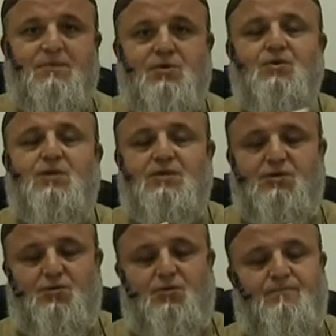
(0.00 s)
You need
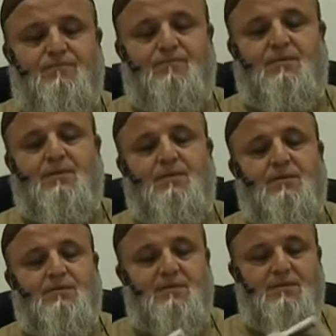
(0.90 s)
to know.
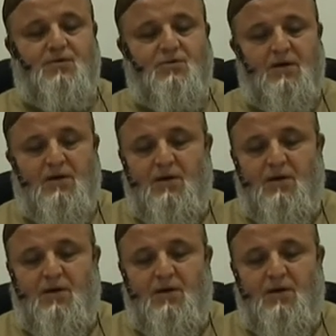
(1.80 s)
Jazakumullah